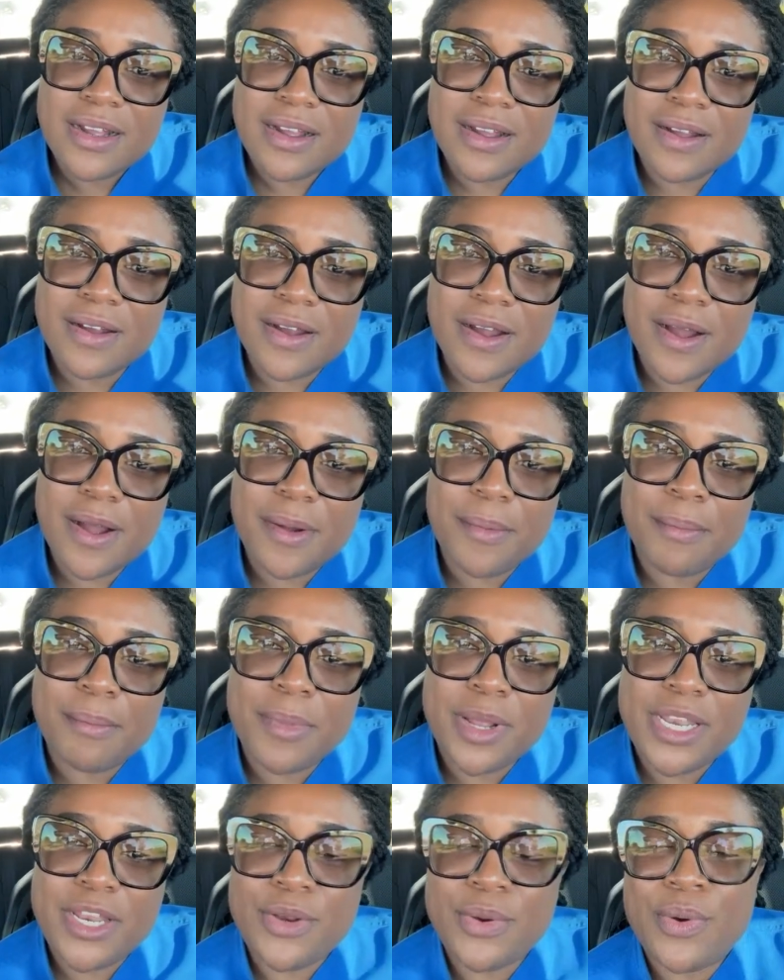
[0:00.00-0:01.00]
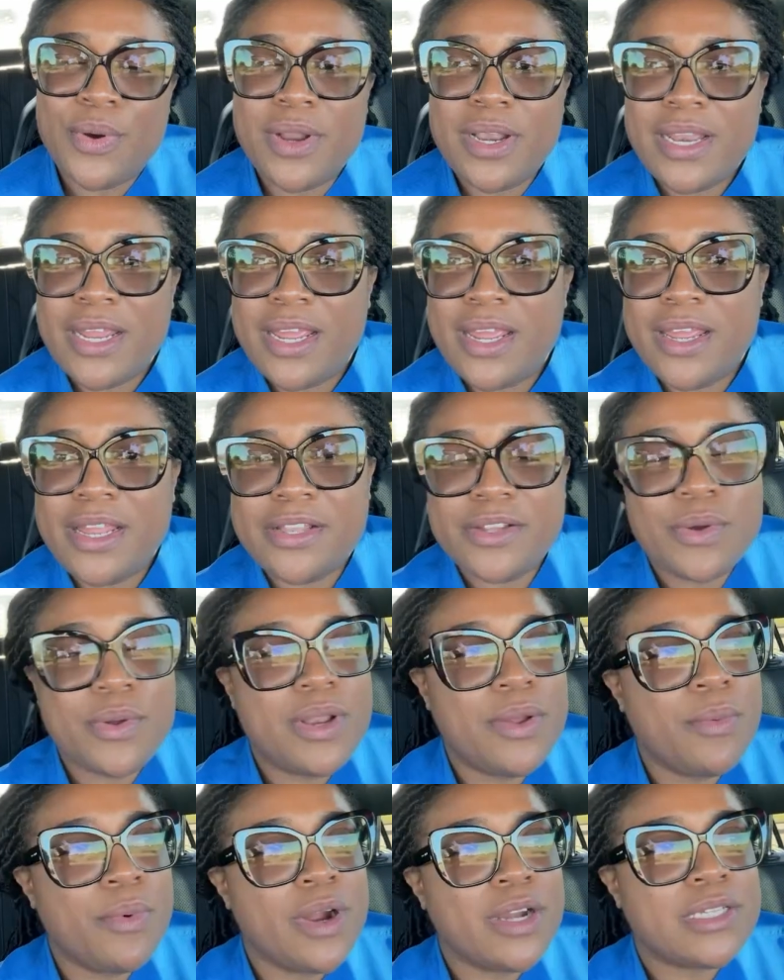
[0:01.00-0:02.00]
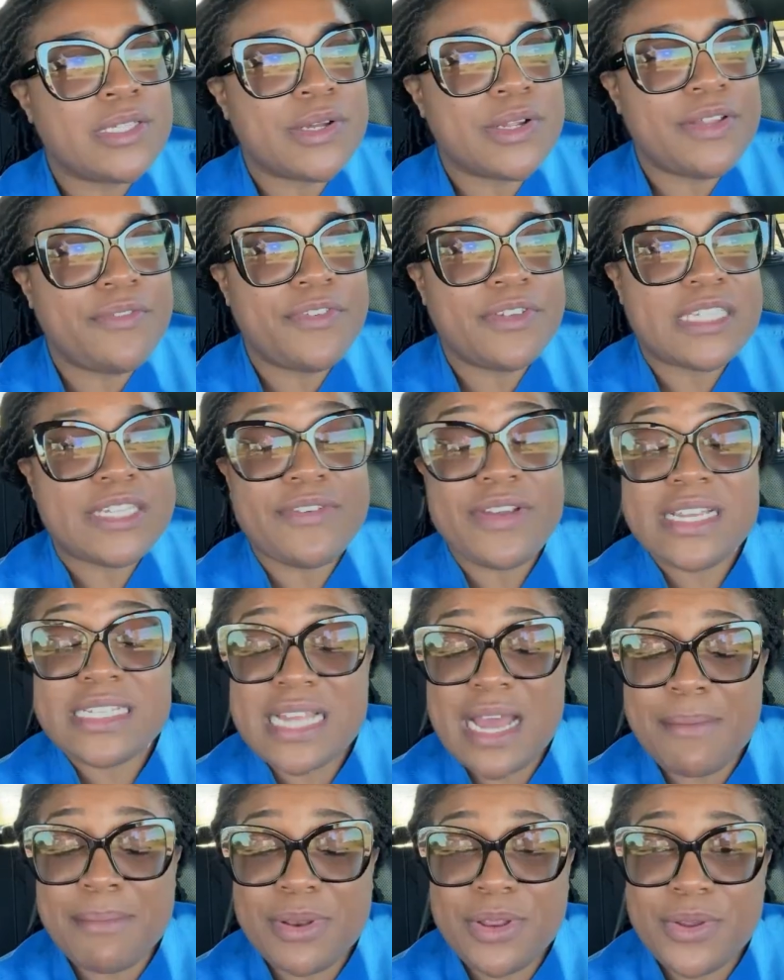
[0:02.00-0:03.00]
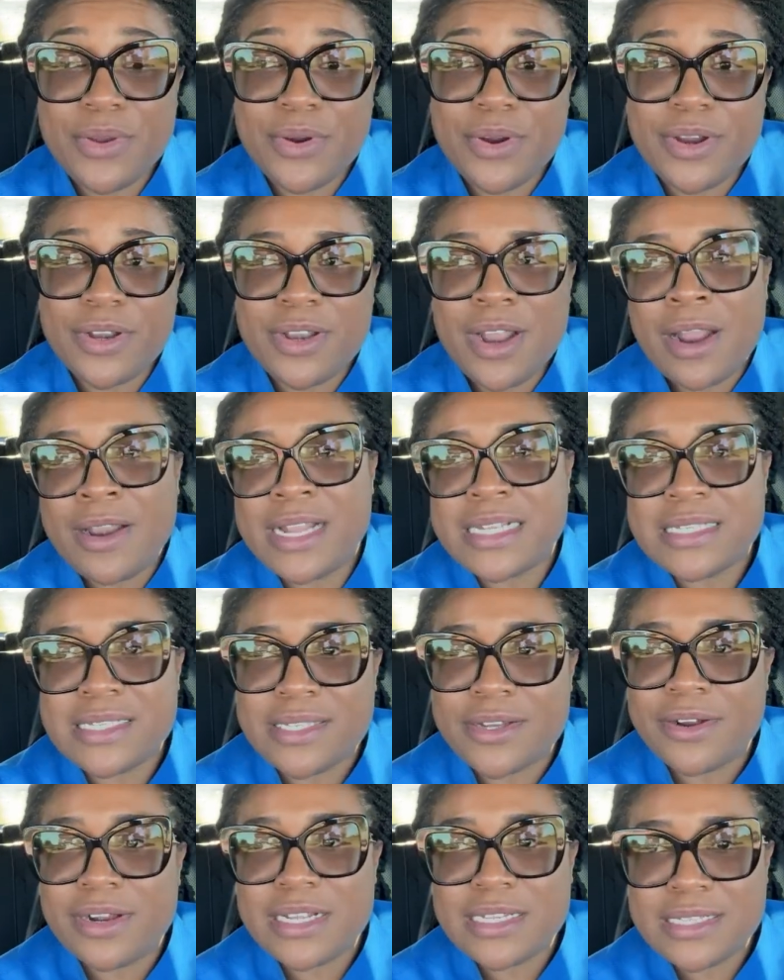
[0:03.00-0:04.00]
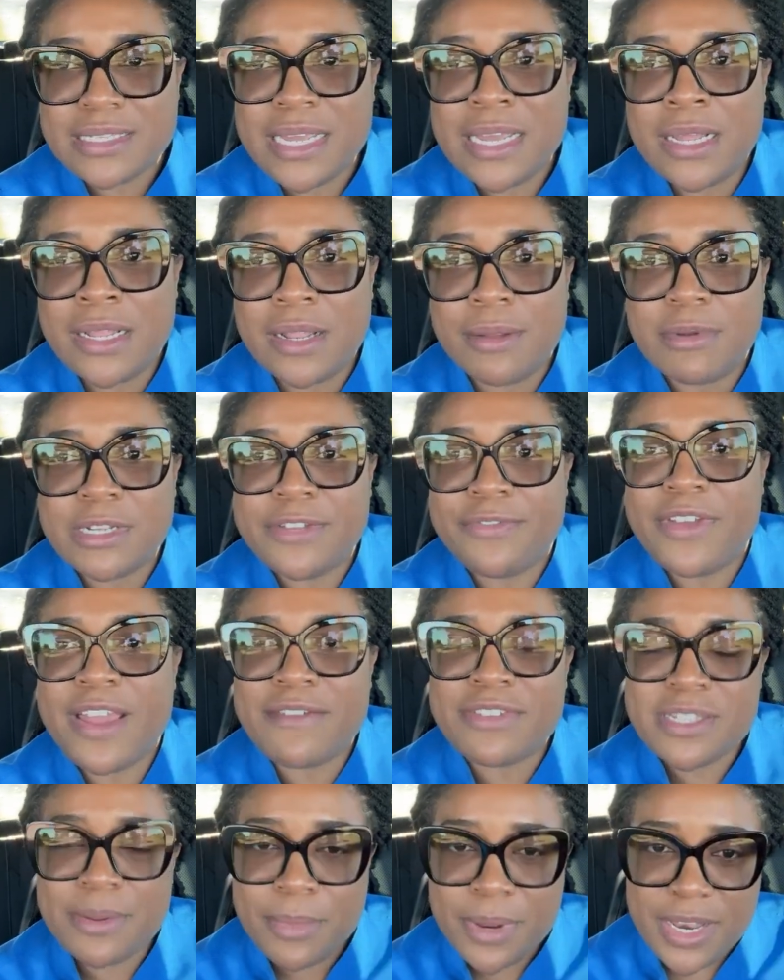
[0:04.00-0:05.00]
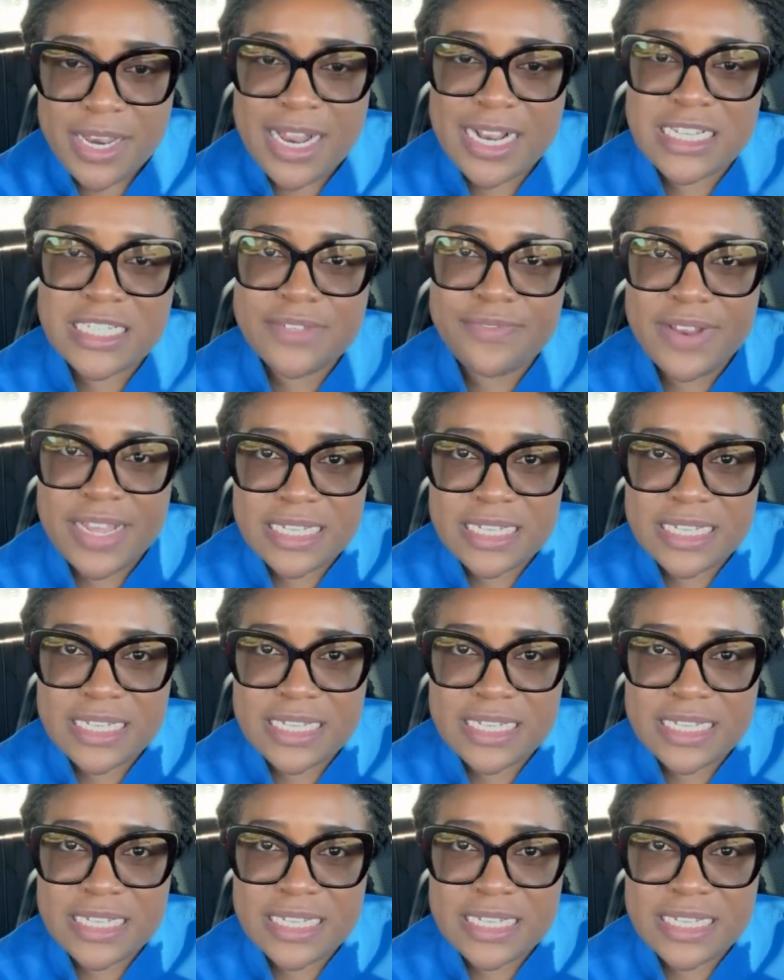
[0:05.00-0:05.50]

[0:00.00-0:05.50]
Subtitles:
But it only works out if you, for example, you're not necessarily single, but if you have somebody that is